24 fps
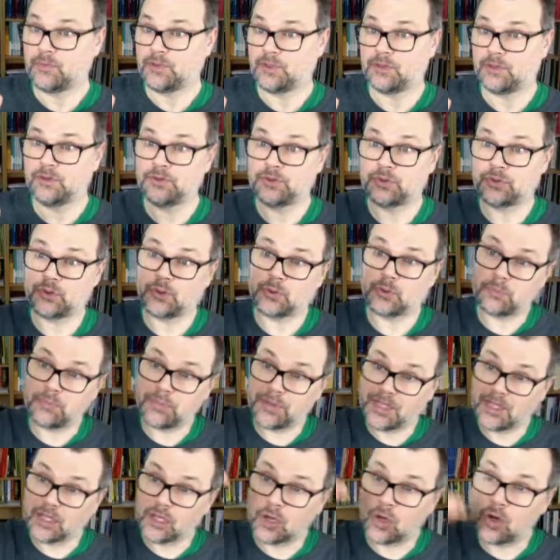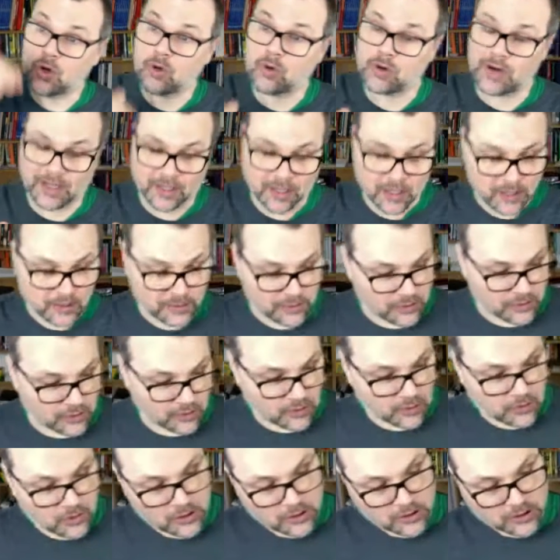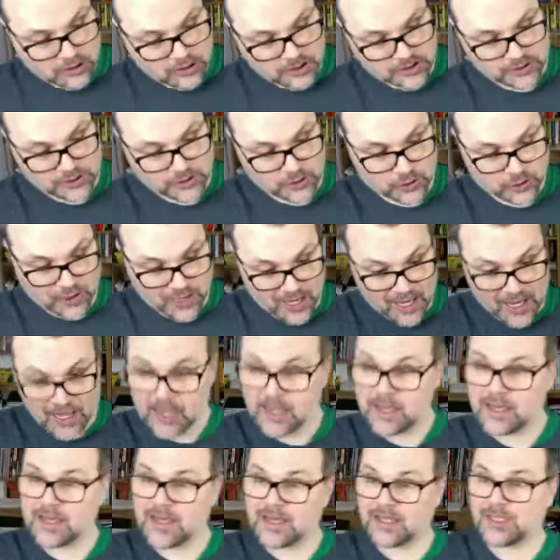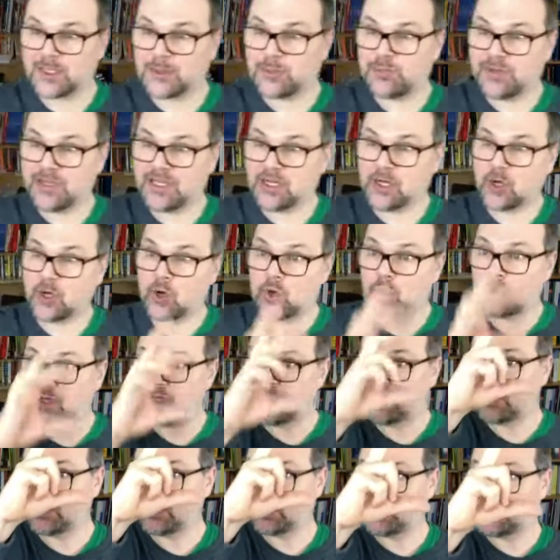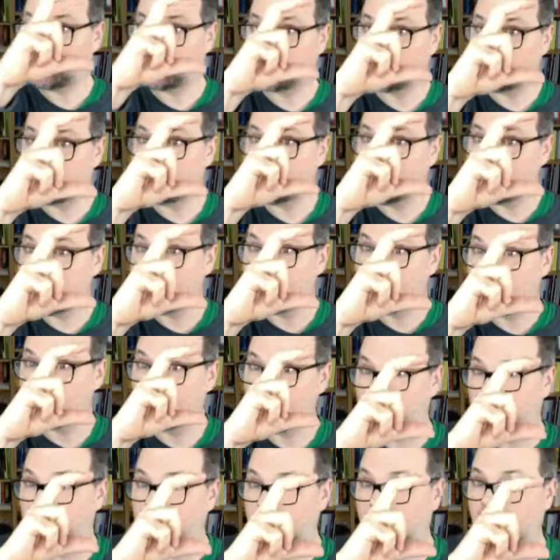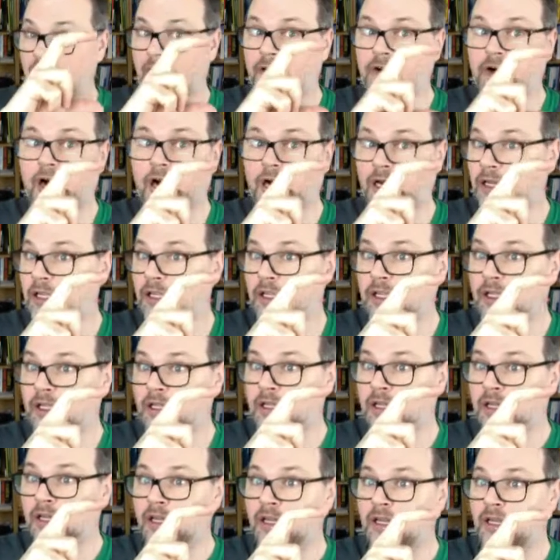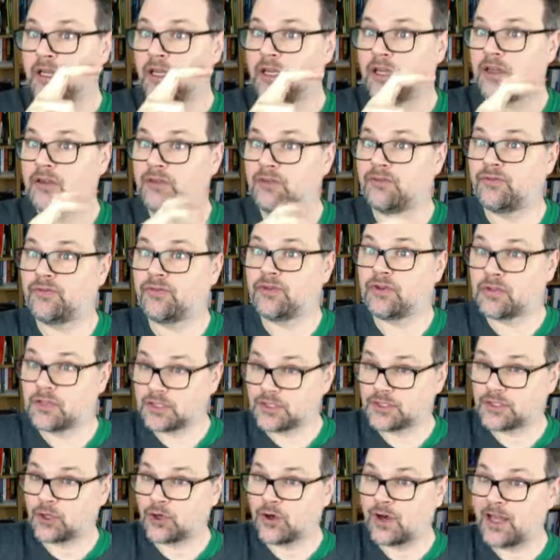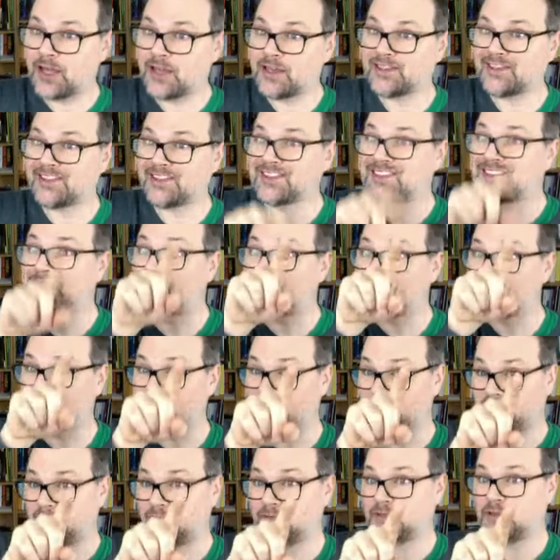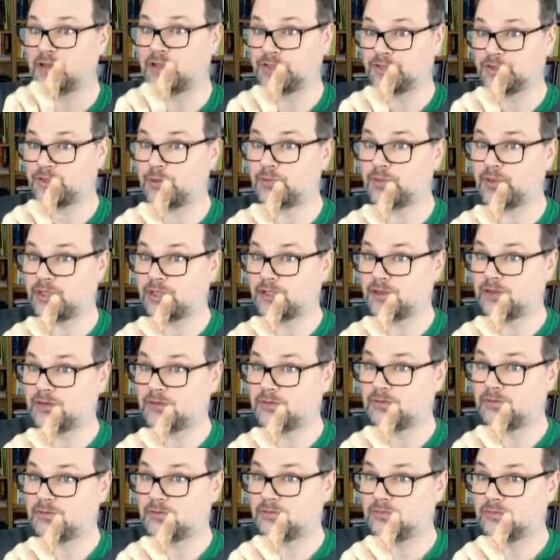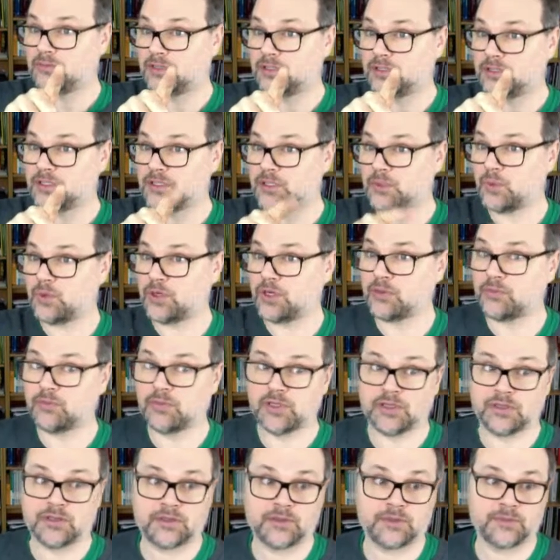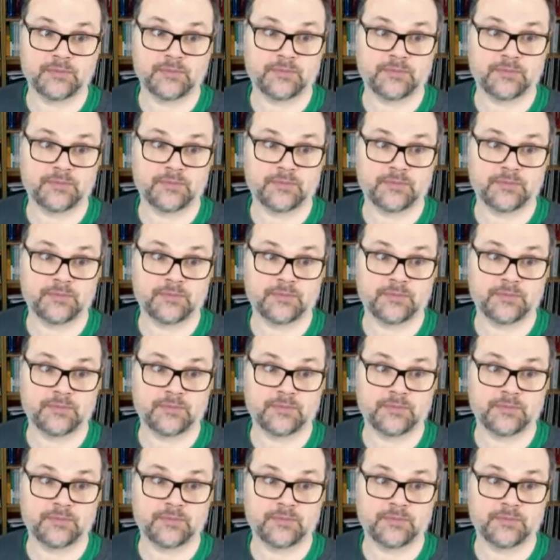So you're below, cluster A is below cluster B in the hierarchy if cluster A is a subset of cluster B. This is what it means.